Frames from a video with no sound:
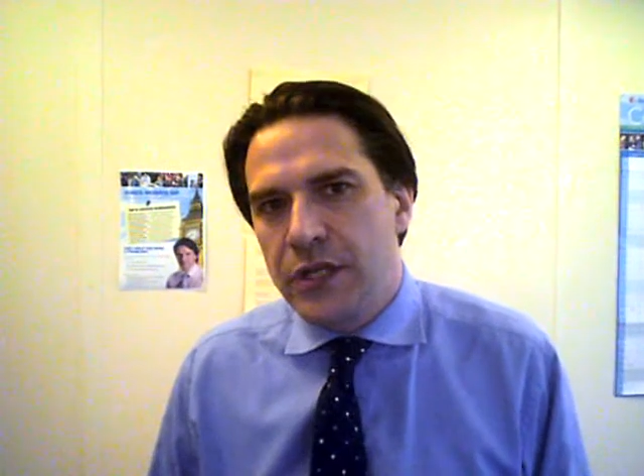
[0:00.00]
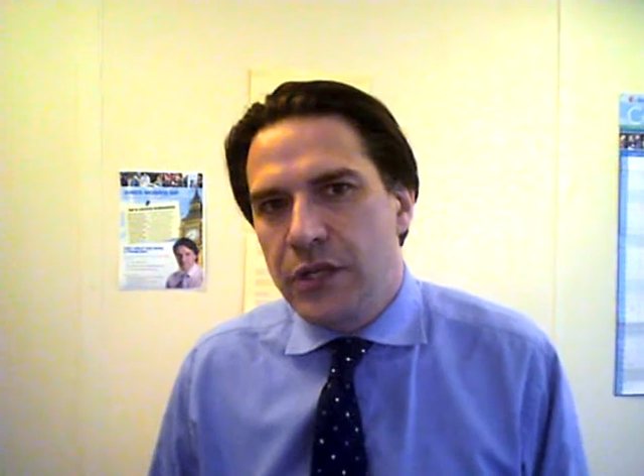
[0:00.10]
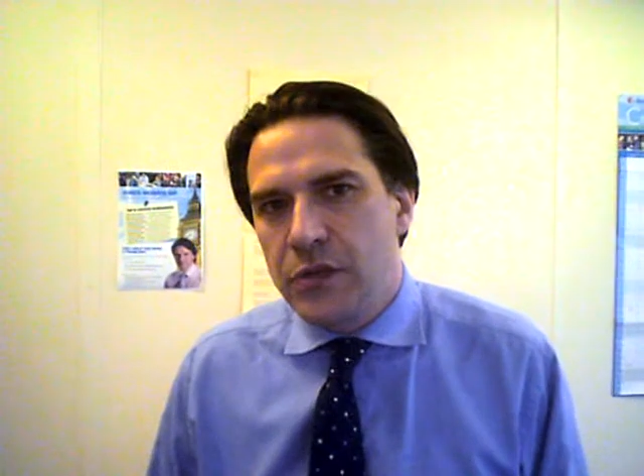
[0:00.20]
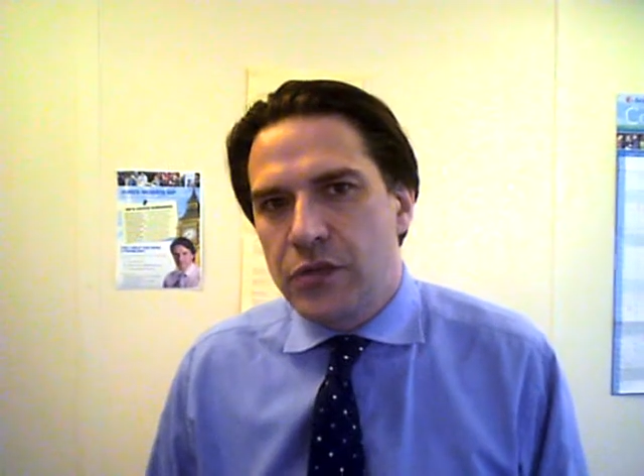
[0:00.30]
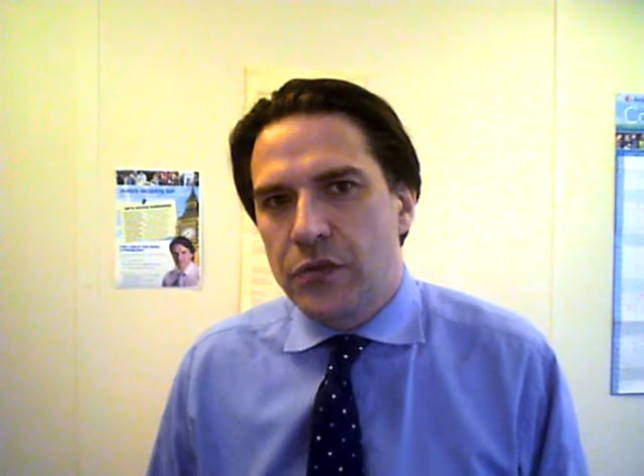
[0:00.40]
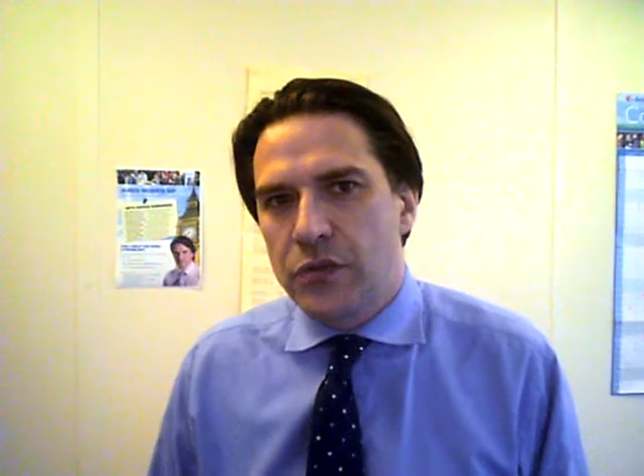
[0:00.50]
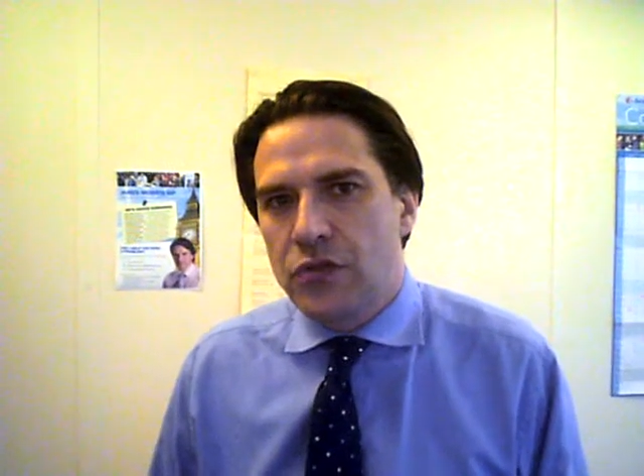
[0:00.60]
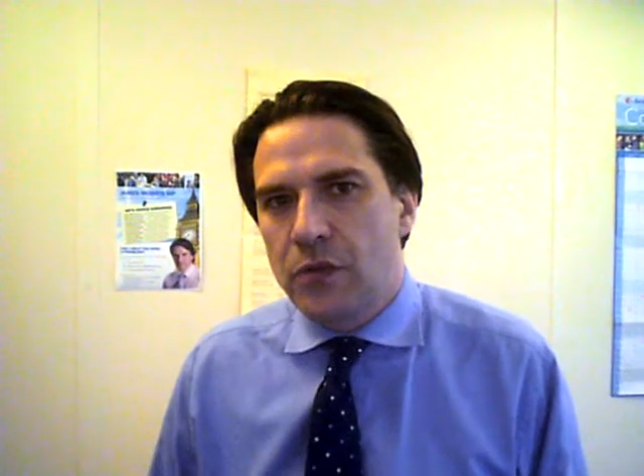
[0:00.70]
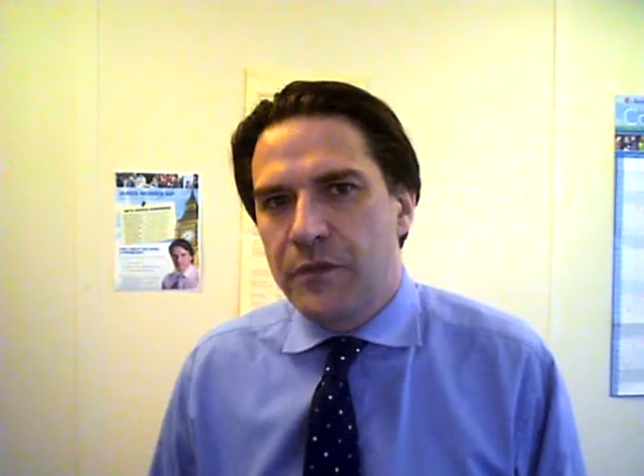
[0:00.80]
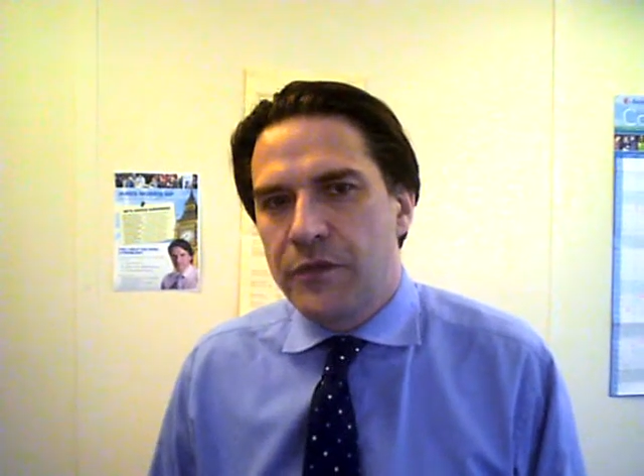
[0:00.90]
news on the
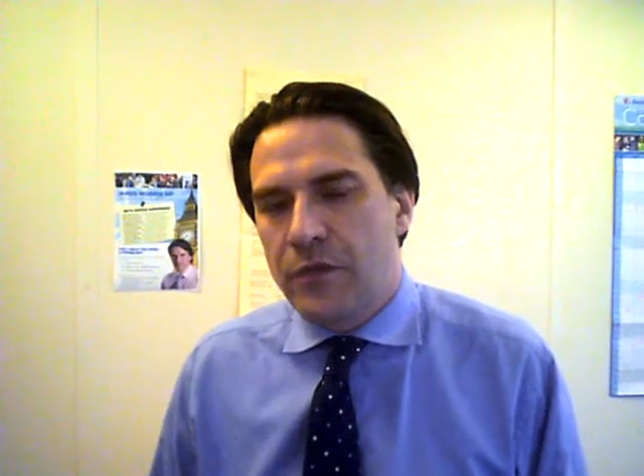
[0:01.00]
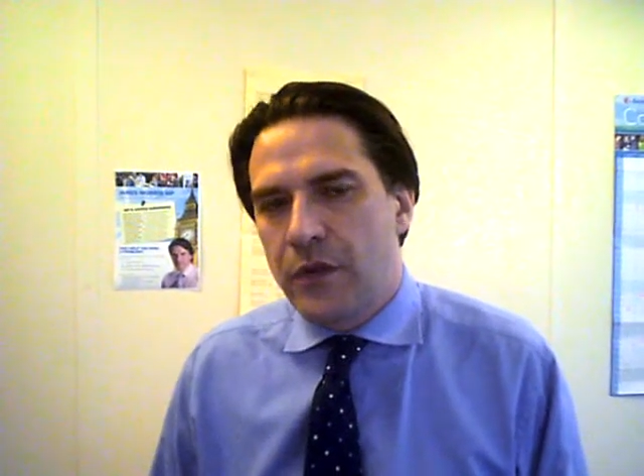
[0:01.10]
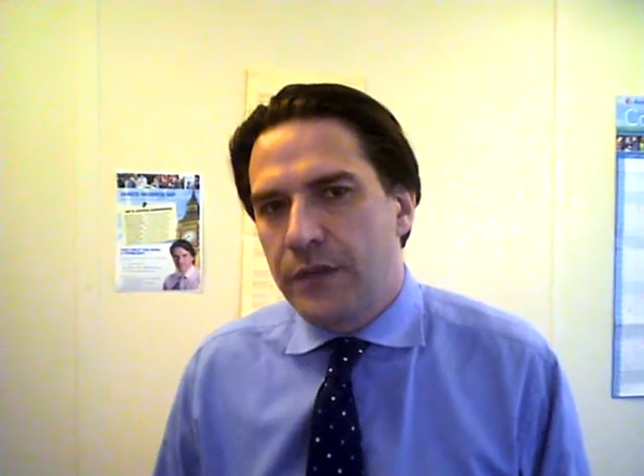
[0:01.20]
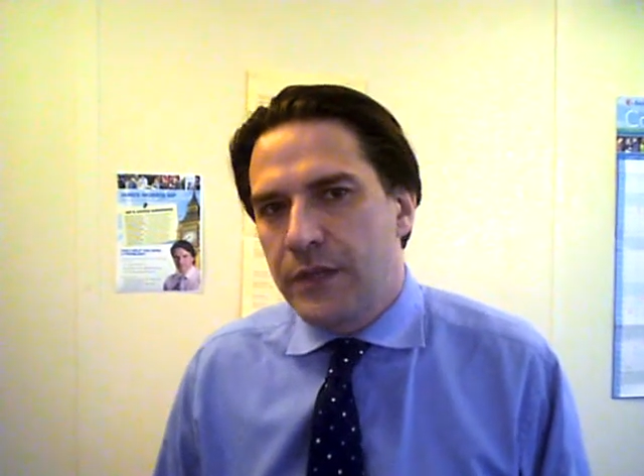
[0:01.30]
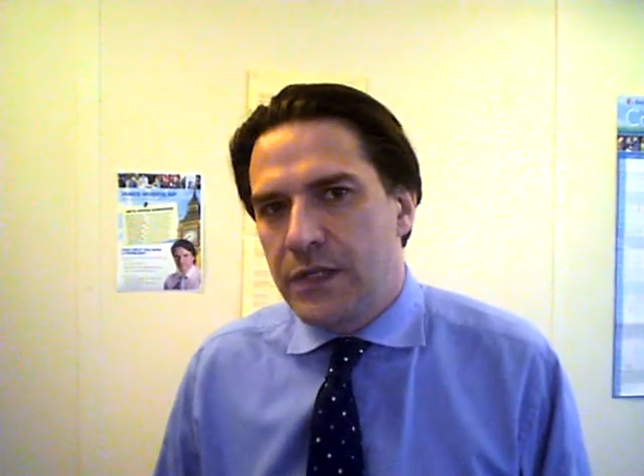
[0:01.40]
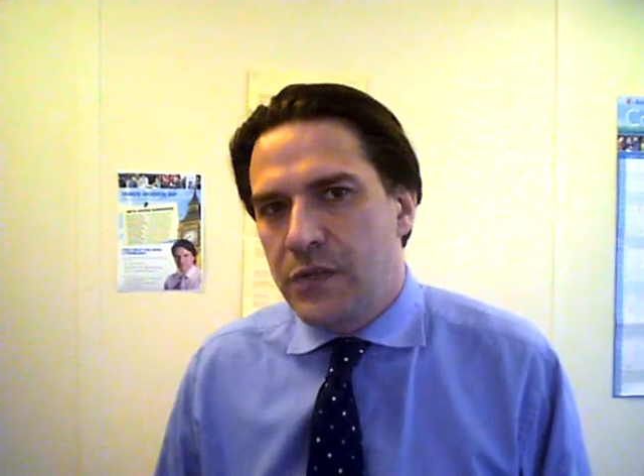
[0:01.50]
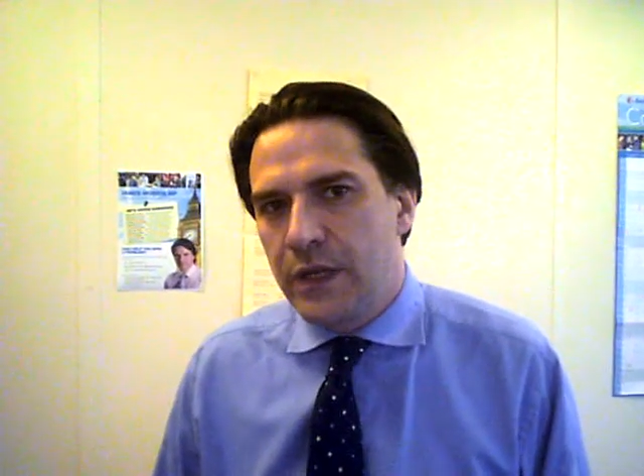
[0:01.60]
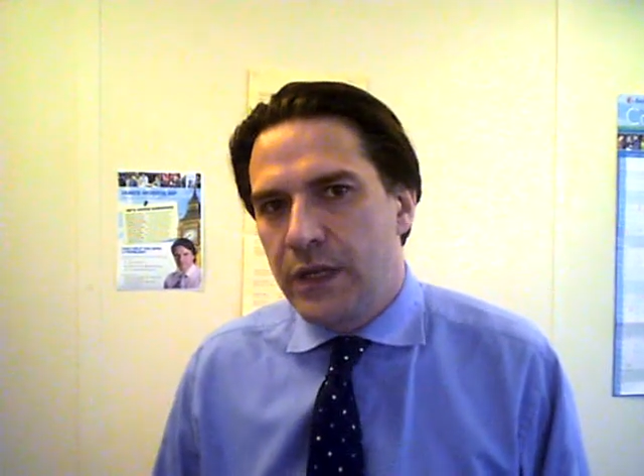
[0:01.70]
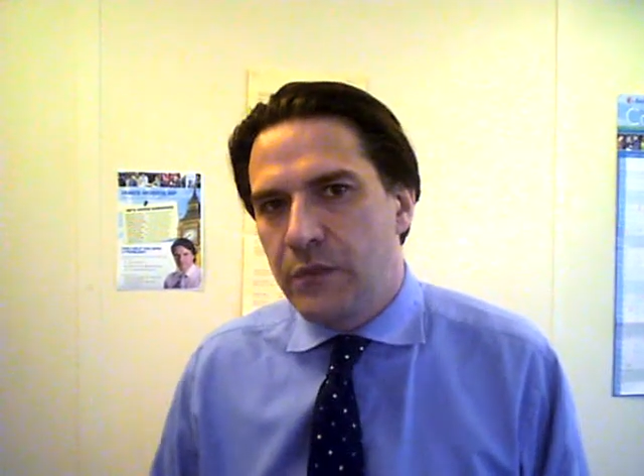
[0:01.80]
jobs front this week,